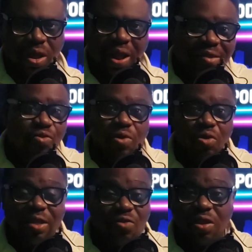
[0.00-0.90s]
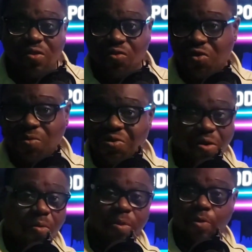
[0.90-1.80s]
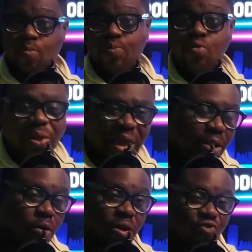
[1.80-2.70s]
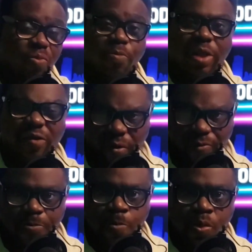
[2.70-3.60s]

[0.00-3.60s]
That is the way you get to listen to this music, or maybe on Boomplay and other streaming platforms.